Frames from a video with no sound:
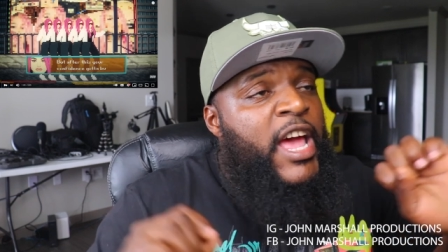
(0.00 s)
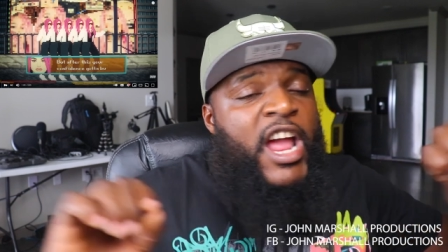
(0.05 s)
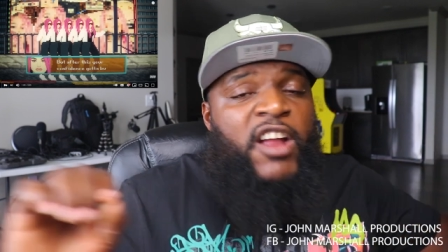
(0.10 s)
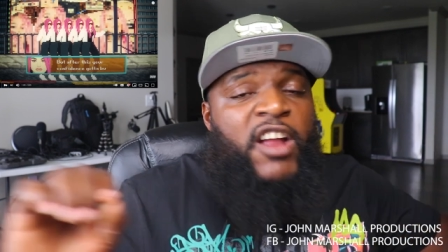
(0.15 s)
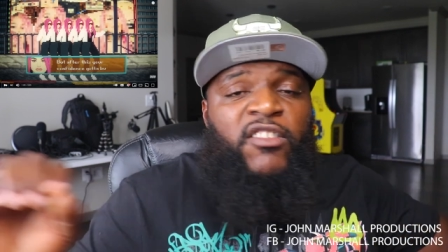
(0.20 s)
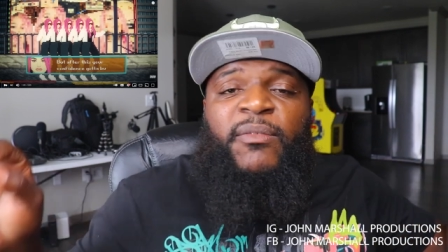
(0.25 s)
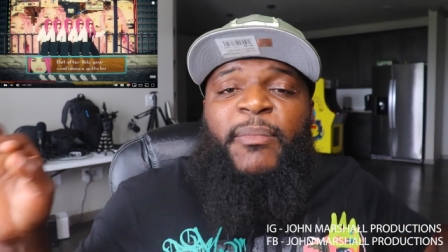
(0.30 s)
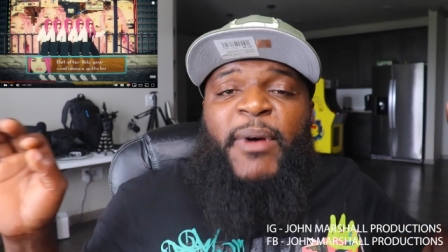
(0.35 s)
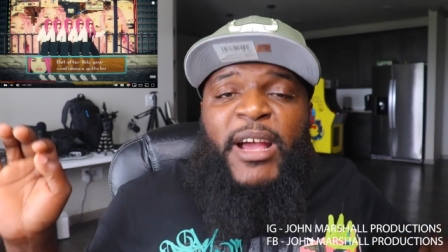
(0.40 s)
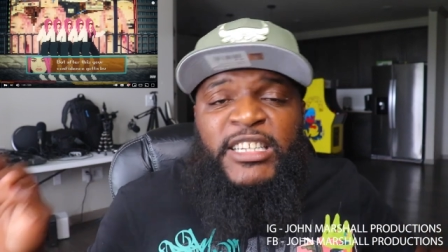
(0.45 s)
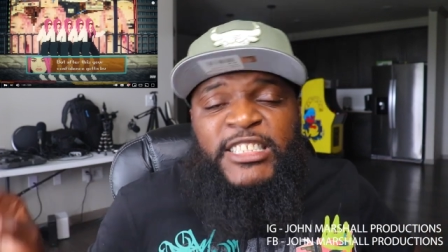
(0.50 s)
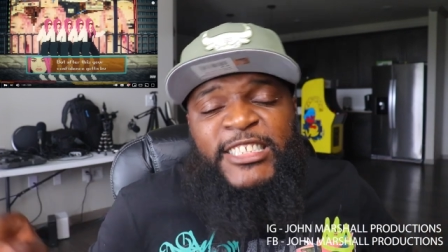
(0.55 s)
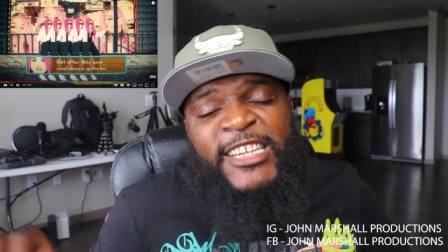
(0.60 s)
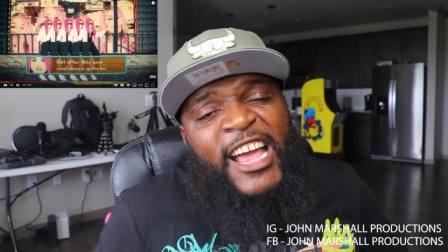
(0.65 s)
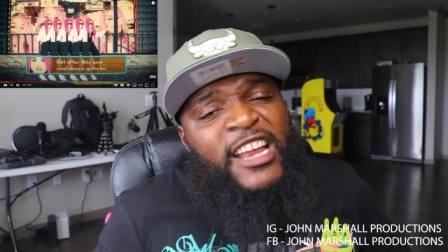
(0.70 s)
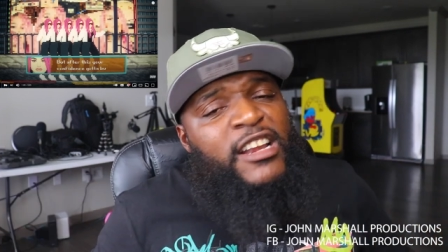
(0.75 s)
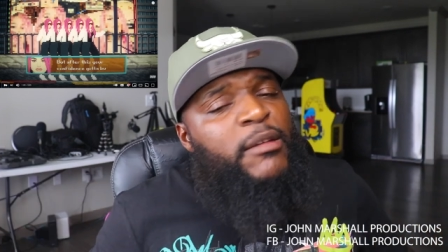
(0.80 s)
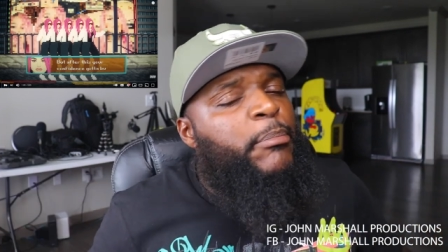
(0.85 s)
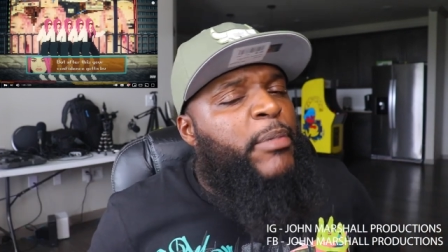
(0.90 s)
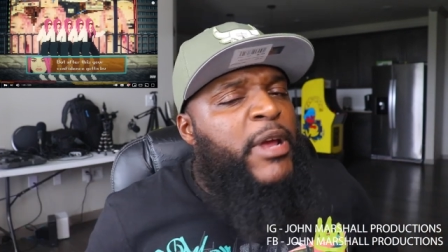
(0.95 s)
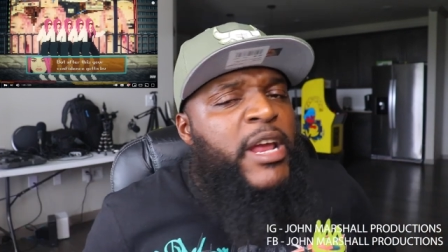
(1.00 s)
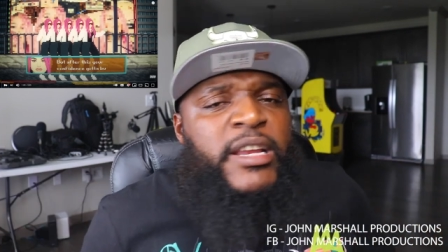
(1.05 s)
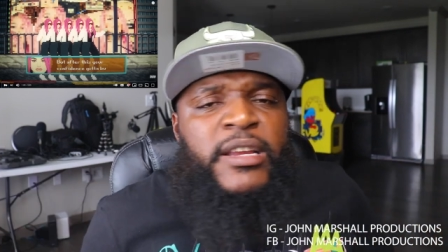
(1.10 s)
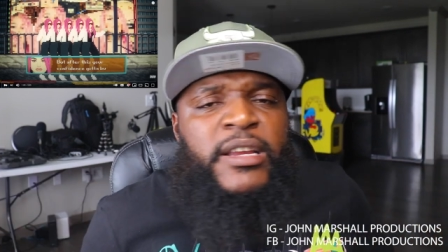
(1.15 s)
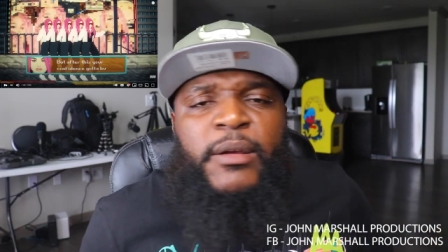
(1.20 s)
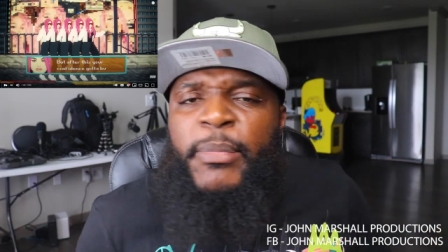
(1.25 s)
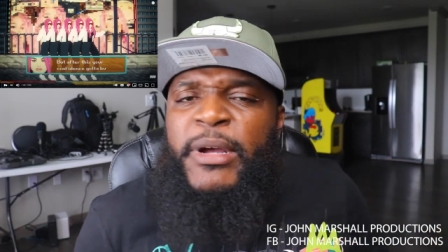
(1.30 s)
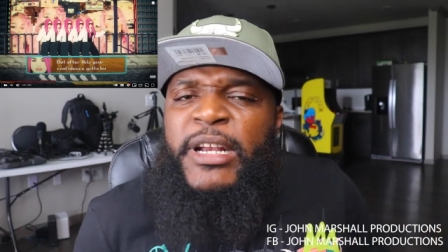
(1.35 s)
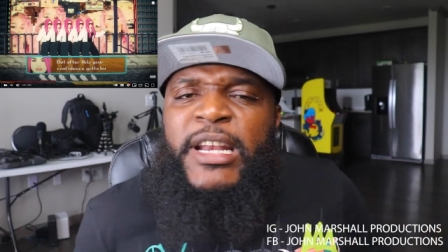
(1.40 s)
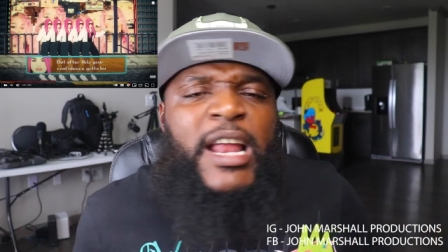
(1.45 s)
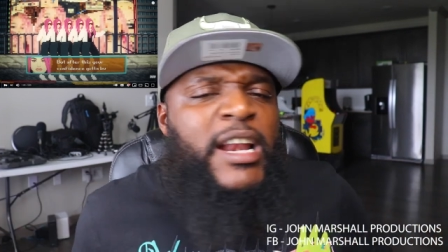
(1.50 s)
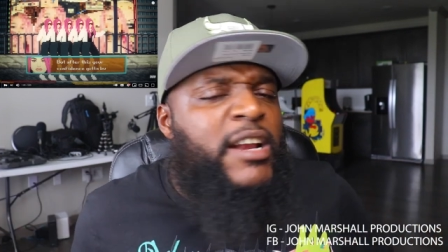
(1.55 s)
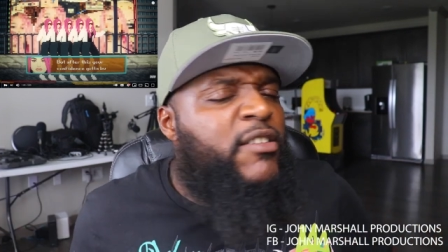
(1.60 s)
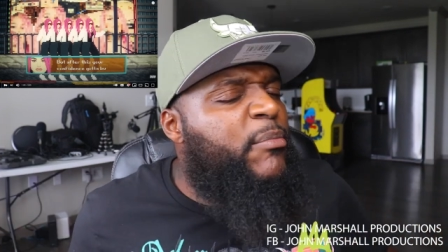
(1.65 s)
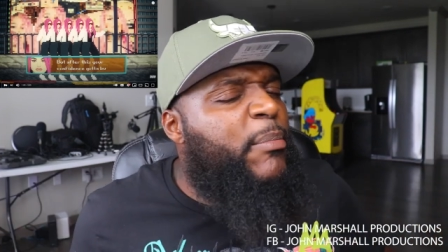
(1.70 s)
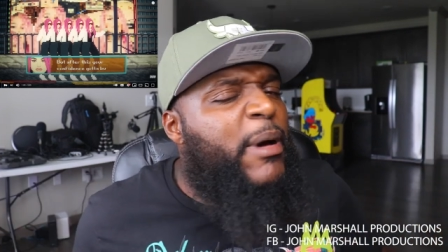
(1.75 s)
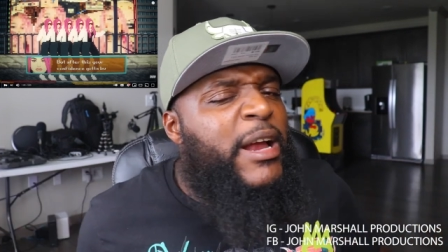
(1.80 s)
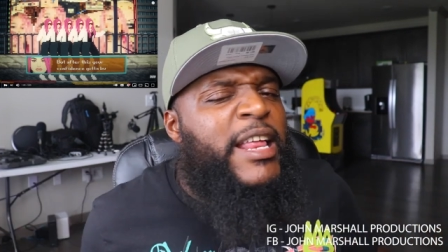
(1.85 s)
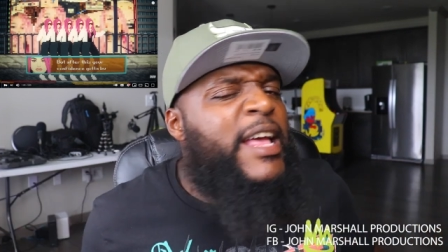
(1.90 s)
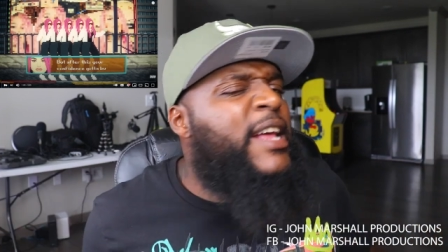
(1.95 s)
Everybody's got an opinion, but not
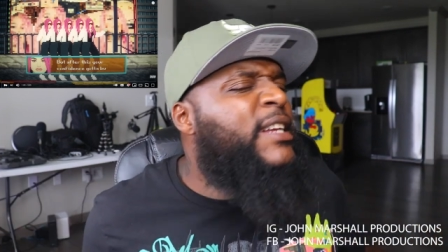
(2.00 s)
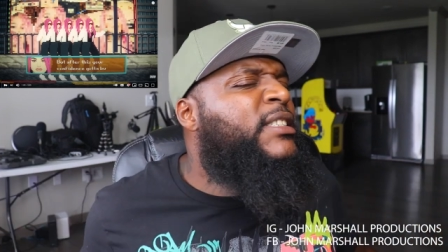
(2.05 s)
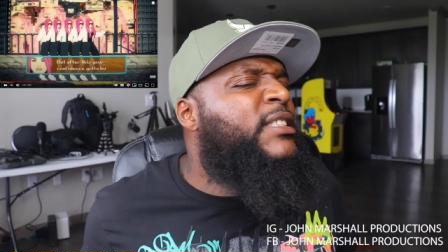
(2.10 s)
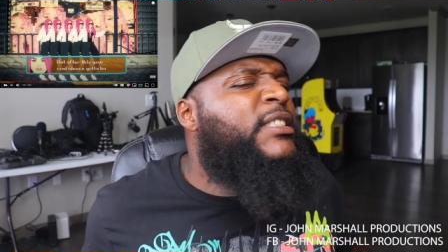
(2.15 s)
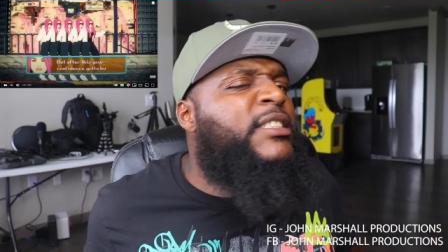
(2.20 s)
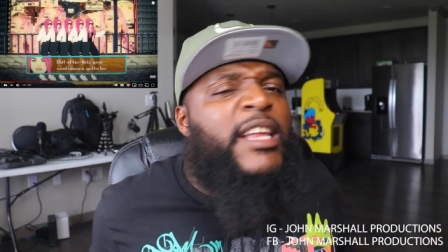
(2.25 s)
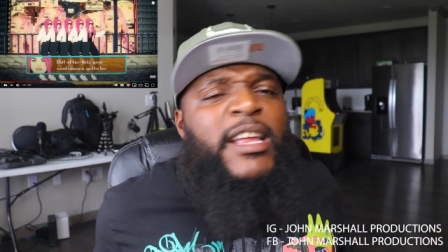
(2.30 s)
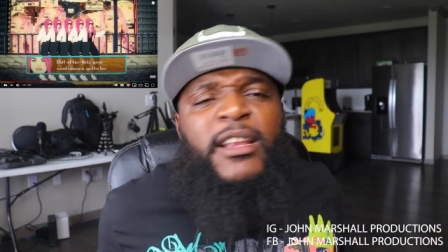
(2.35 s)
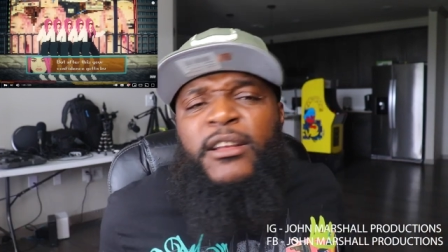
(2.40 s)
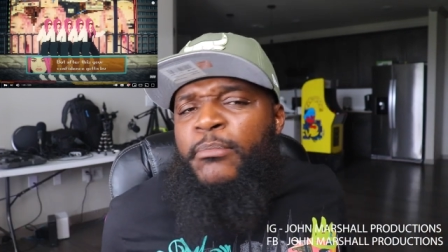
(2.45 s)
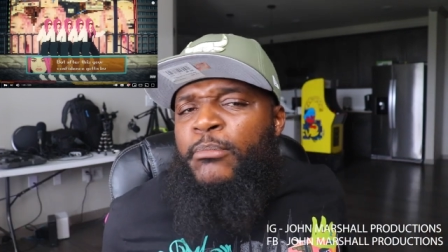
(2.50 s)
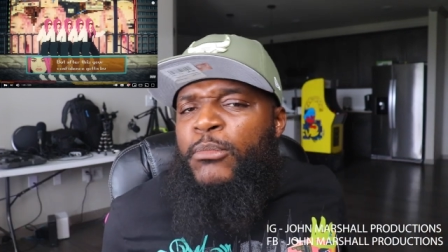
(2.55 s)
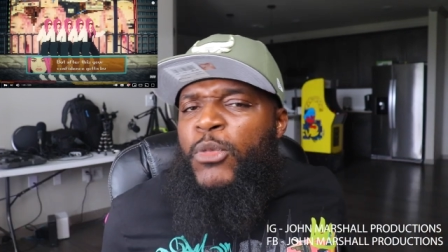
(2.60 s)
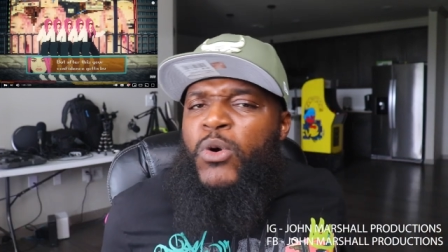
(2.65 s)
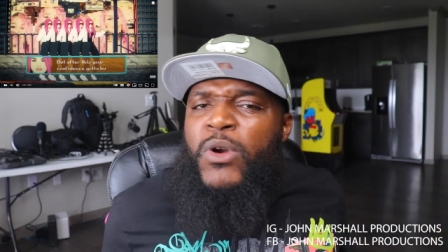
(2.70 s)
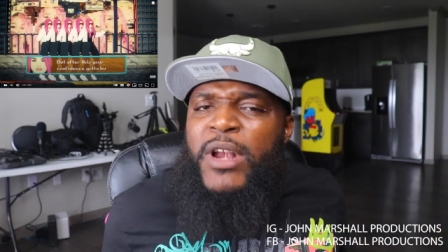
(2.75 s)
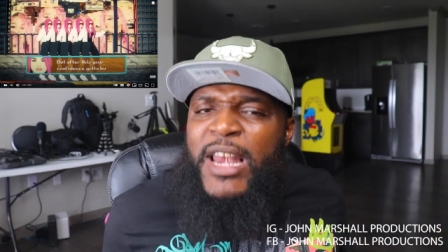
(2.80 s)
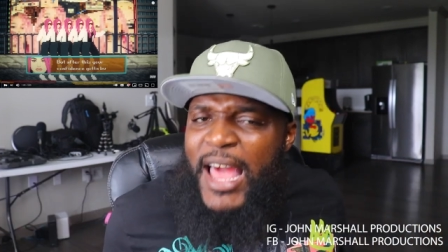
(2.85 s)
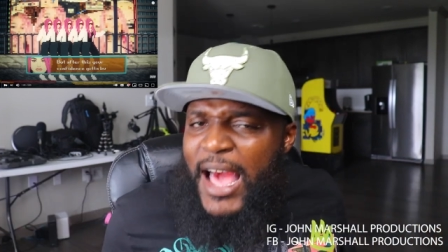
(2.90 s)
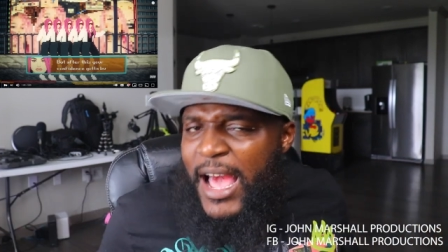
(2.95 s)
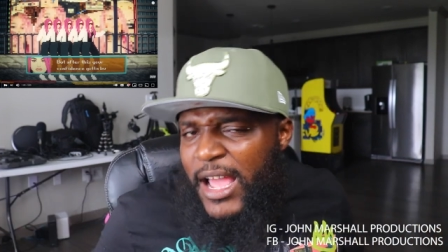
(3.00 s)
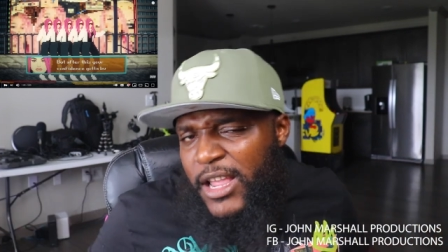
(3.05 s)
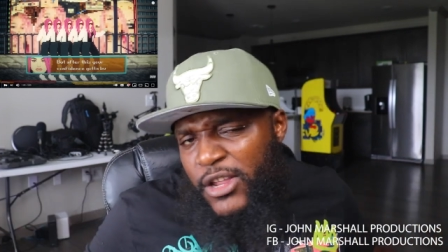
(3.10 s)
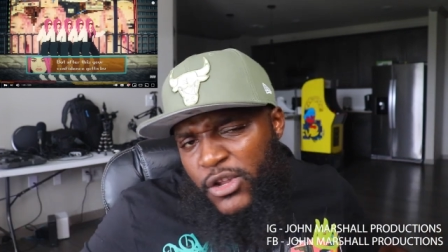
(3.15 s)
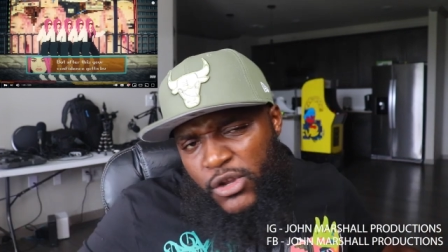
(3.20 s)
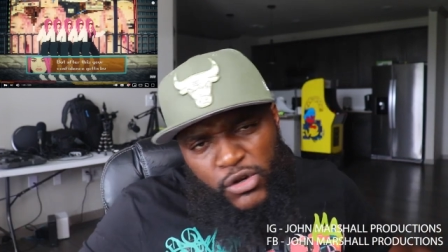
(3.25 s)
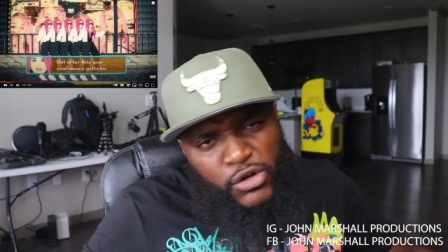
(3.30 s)
everybody has that moolah.